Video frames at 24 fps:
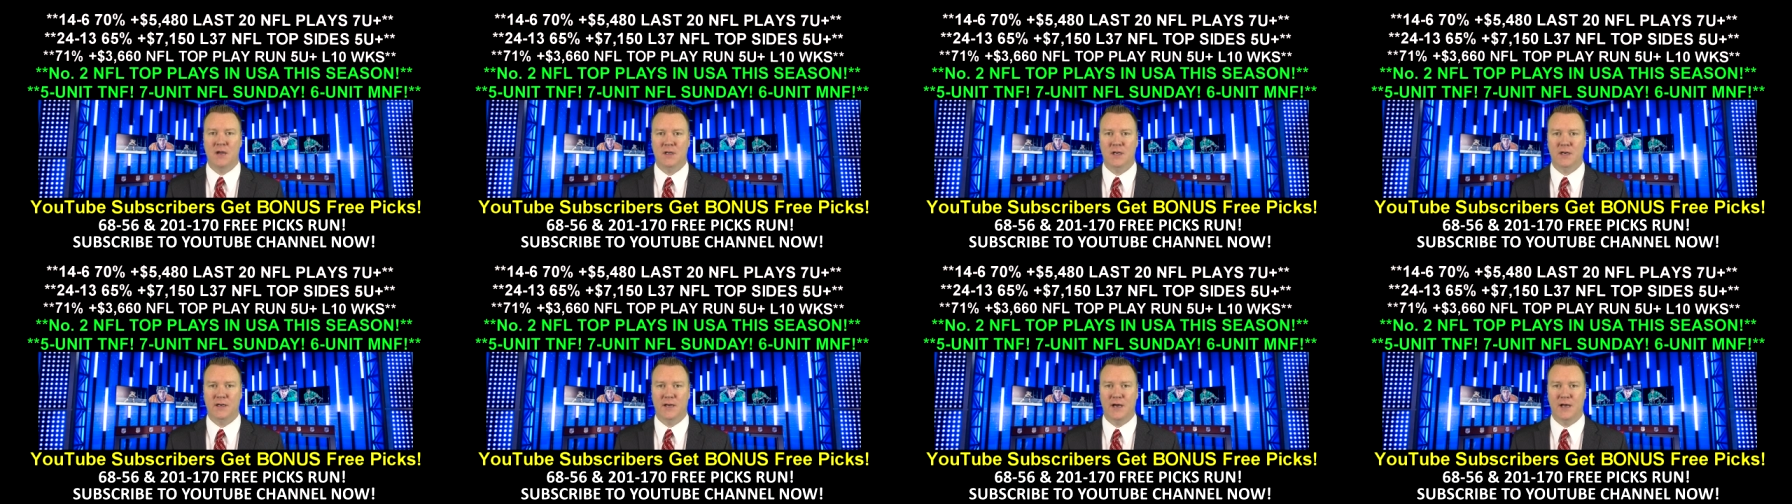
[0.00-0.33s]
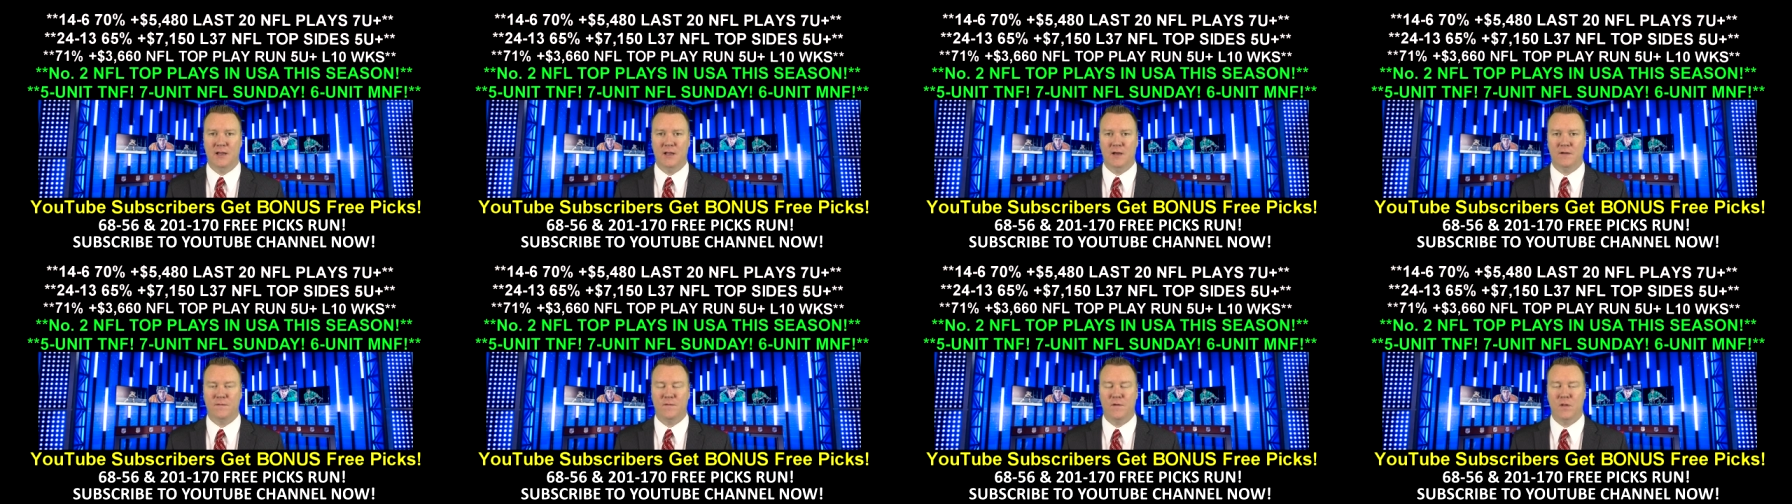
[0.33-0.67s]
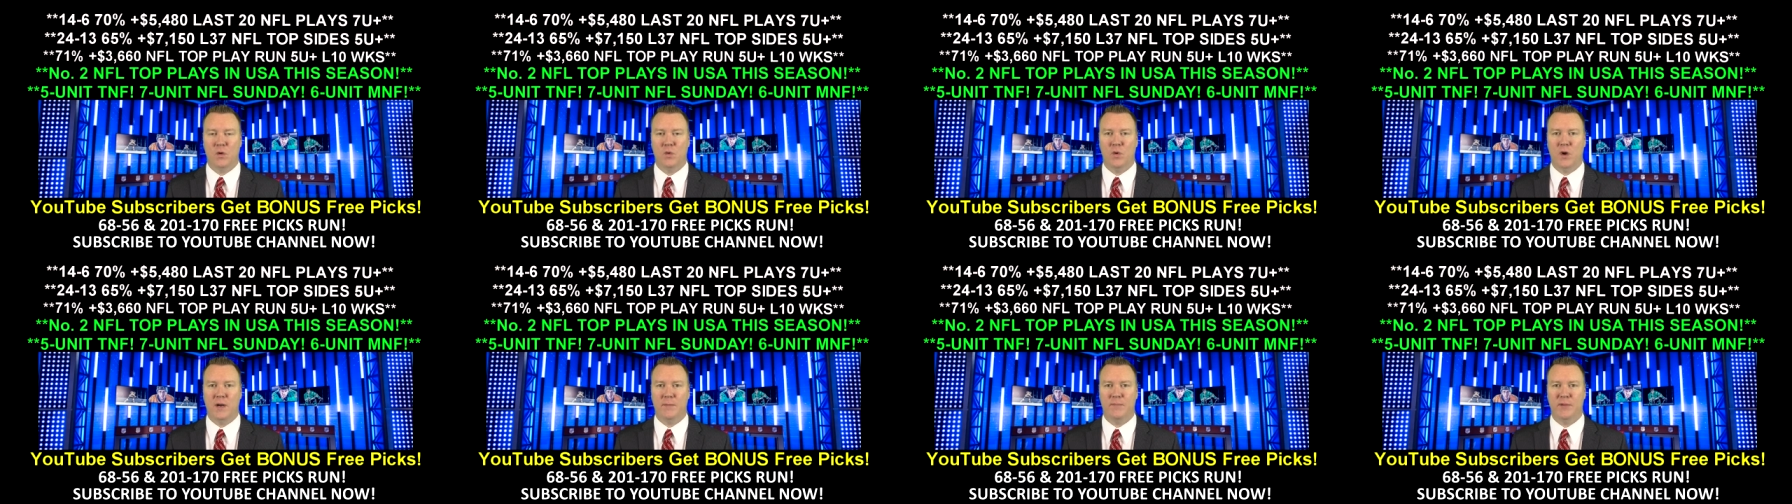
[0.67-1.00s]
And I look for
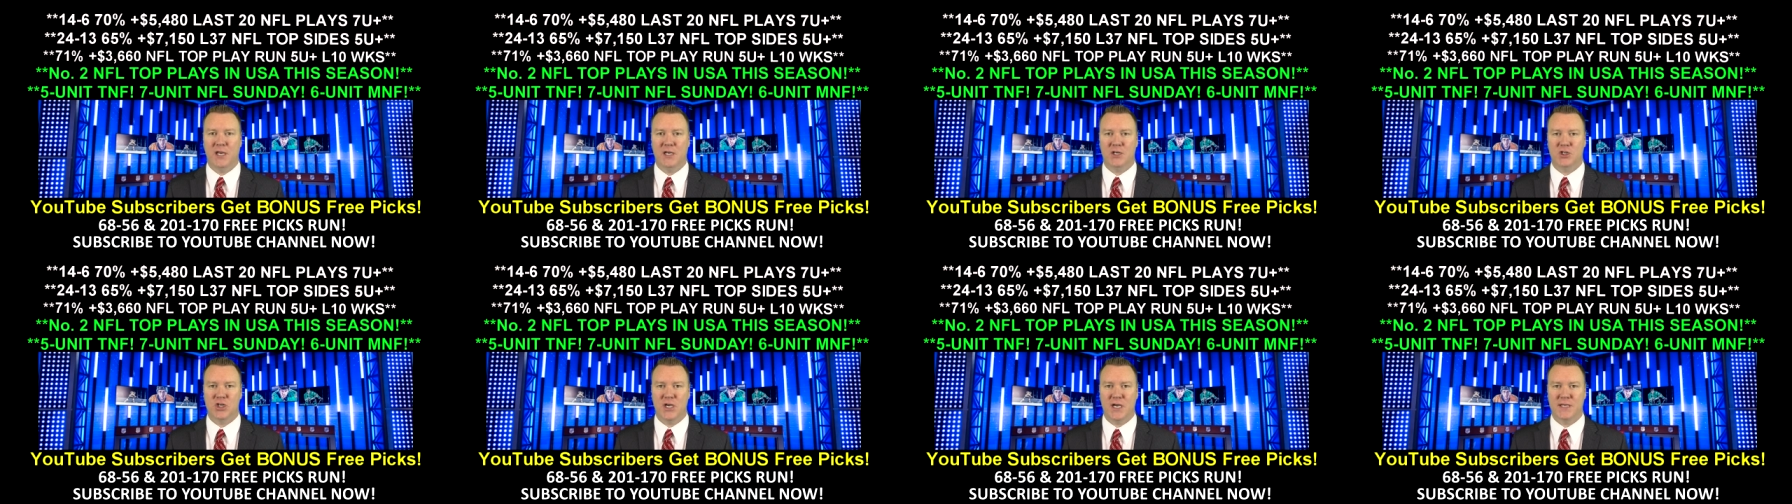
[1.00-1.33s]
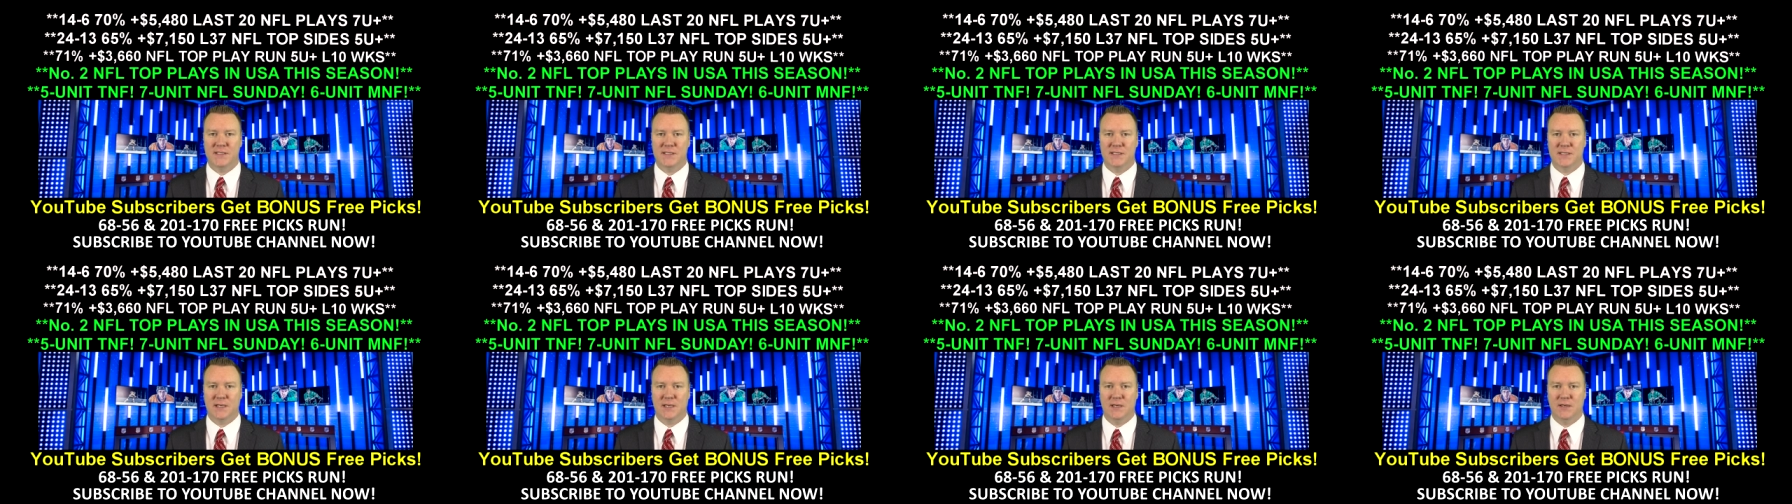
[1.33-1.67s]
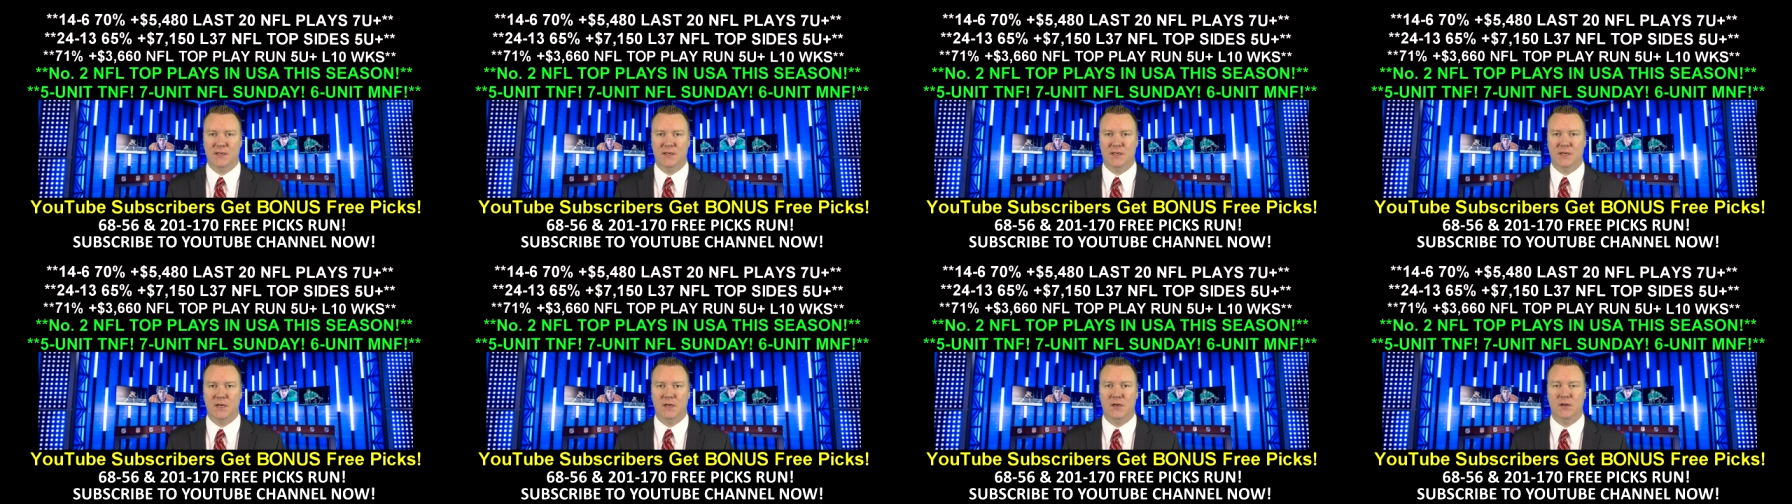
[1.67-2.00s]
the Winnipeg Jets to
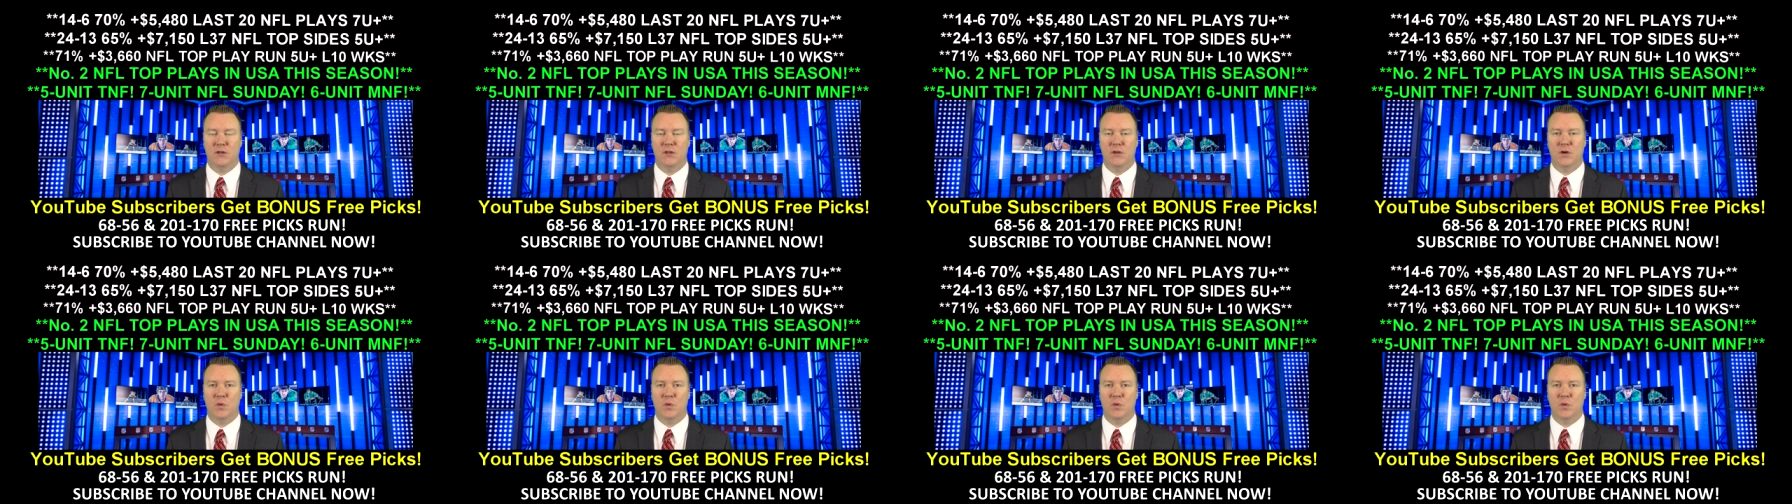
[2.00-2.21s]
continue